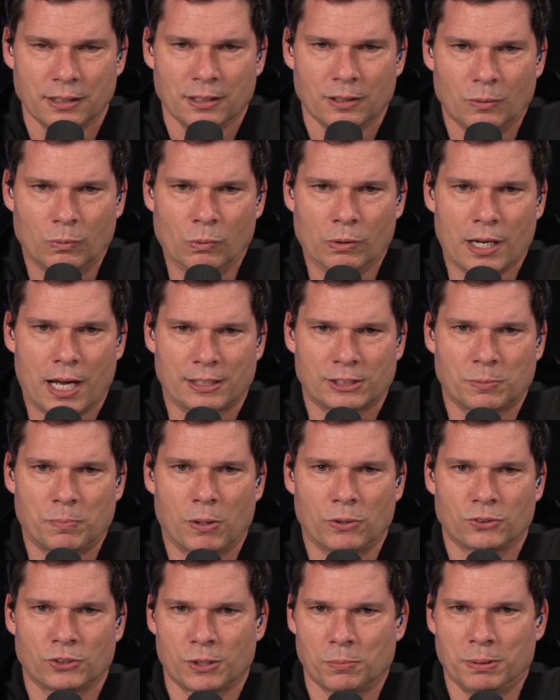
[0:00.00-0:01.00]
We're not
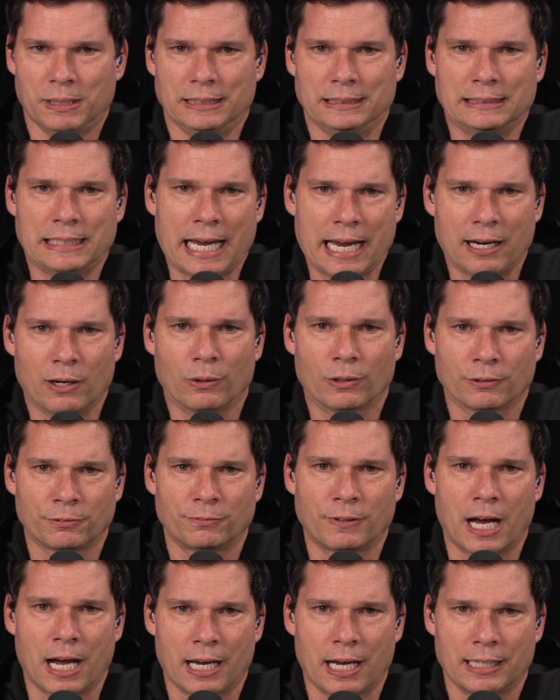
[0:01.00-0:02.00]
supposed to be
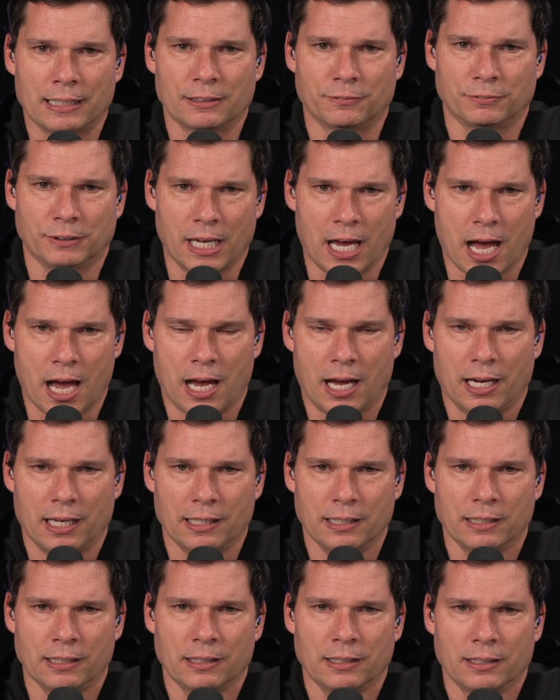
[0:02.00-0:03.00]
terrified of
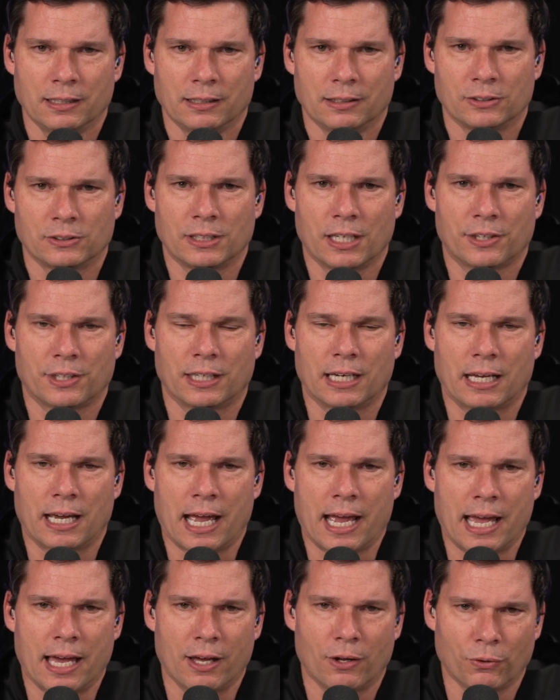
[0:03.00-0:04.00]
God. There's nothing
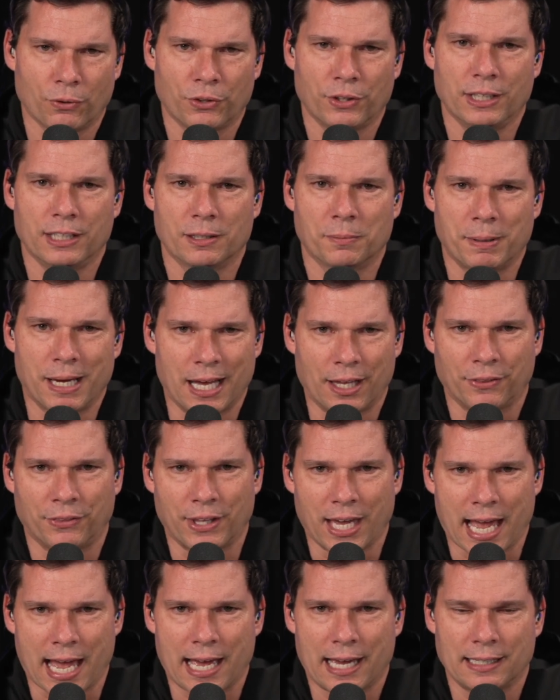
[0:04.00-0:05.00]
healthy about
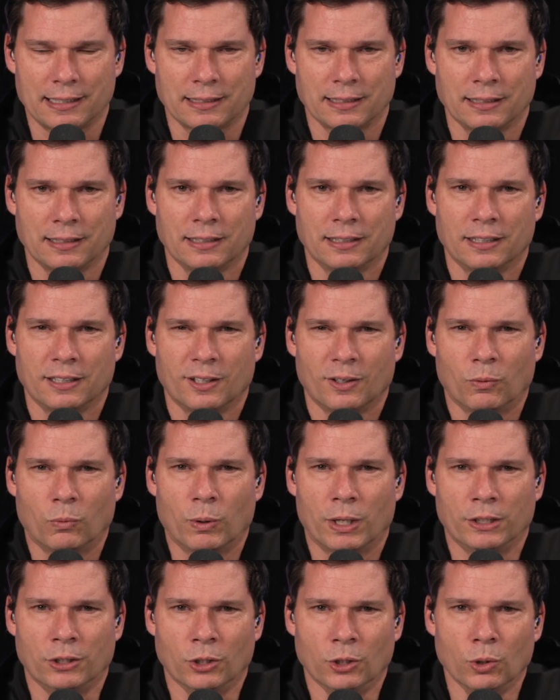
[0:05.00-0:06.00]
that.
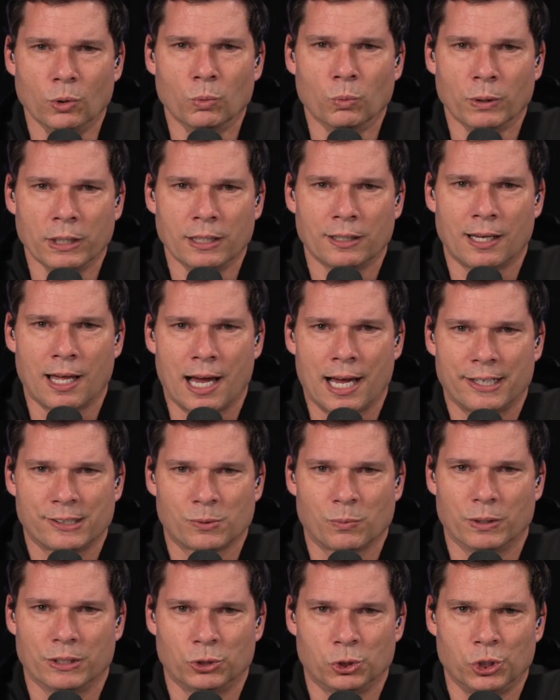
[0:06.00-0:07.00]
When you realize
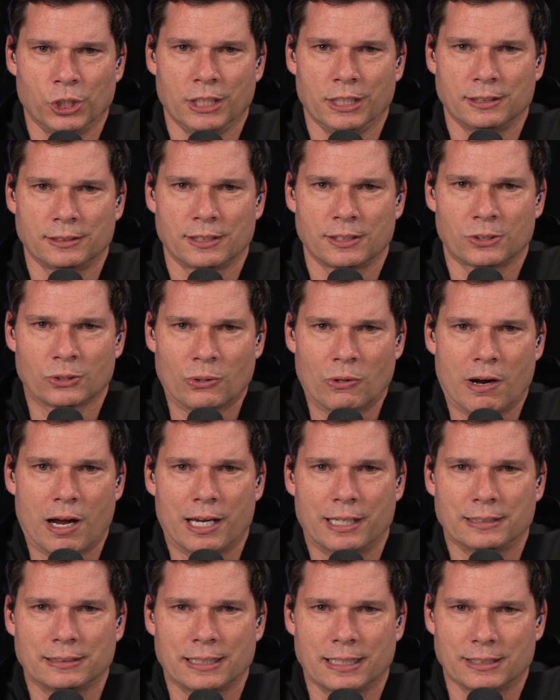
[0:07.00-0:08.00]
what Jesus
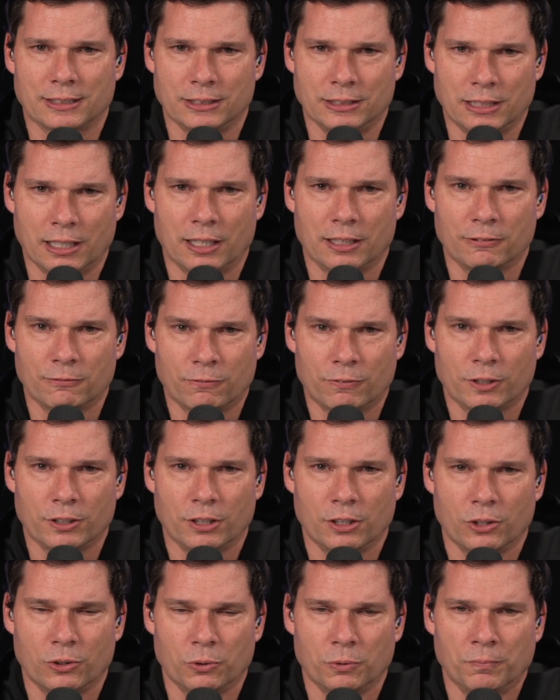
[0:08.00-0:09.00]
Christ has done for
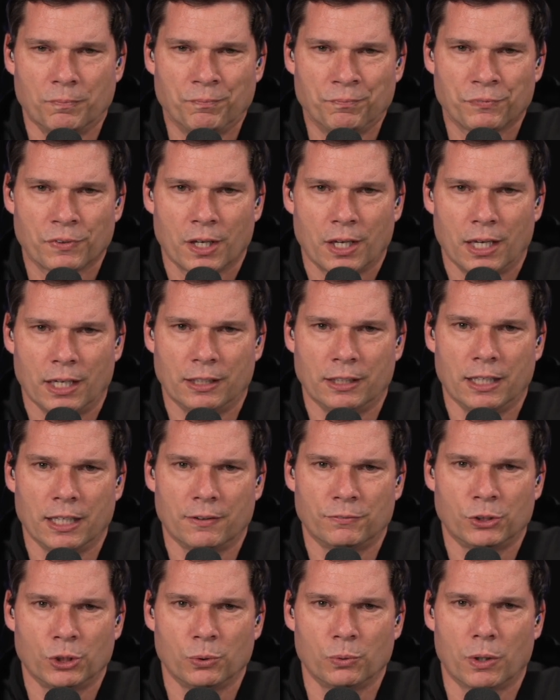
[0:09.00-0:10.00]
you, it
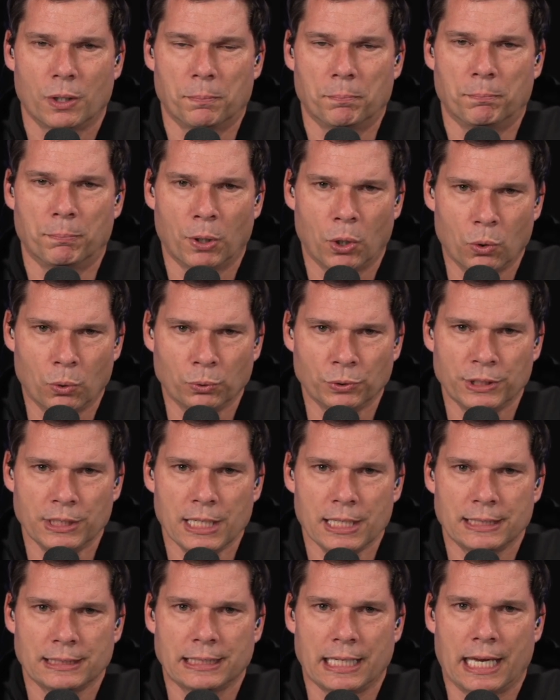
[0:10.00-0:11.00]
gives you a
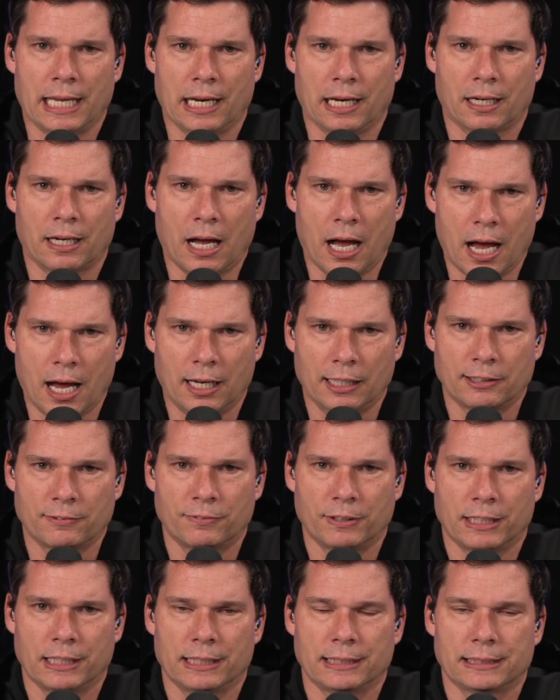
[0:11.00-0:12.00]
boldness and a
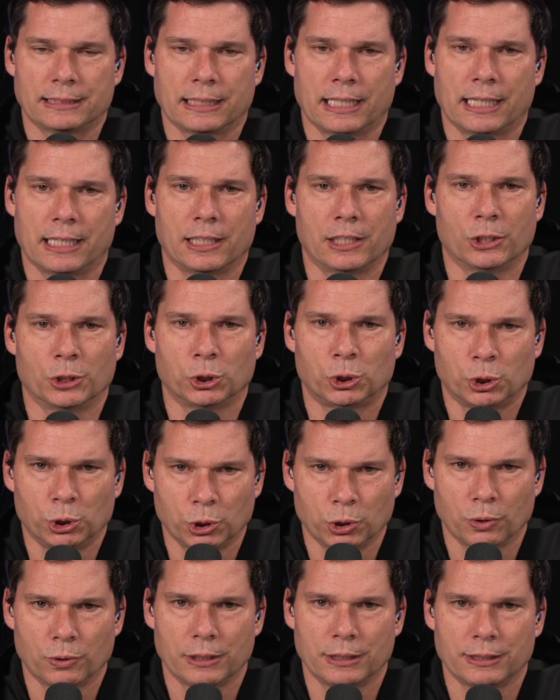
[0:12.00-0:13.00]
confidence and an
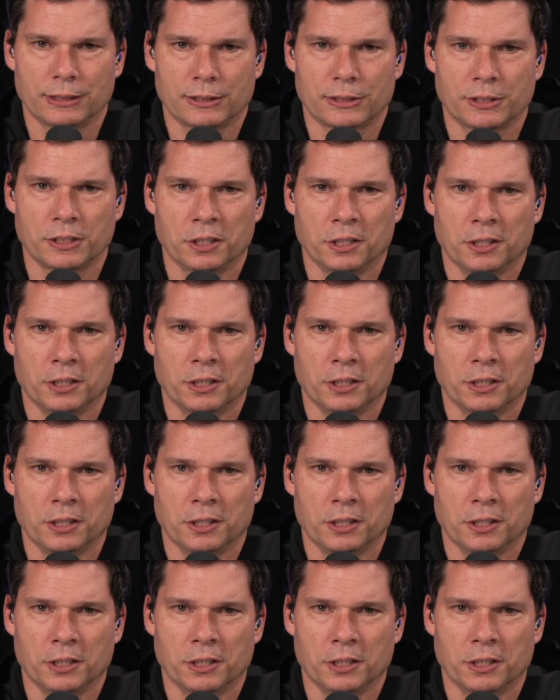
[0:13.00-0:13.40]
assurance